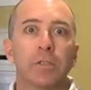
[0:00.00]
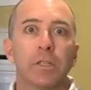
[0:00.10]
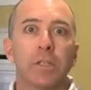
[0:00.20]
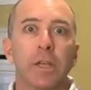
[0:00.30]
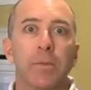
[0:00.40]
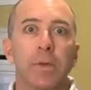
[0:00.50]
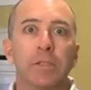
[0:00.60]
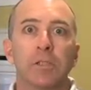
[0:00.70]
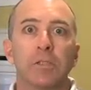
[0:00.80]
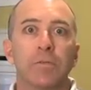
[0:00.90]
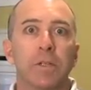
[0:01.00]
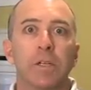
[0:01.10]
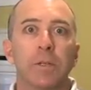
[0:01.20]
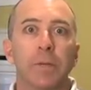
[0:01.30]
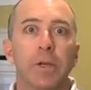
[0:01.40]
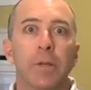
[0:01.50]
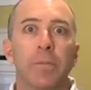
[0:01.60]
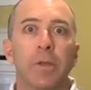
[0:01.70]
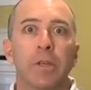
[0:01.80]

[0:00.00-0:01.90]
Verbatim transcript: can get a message via email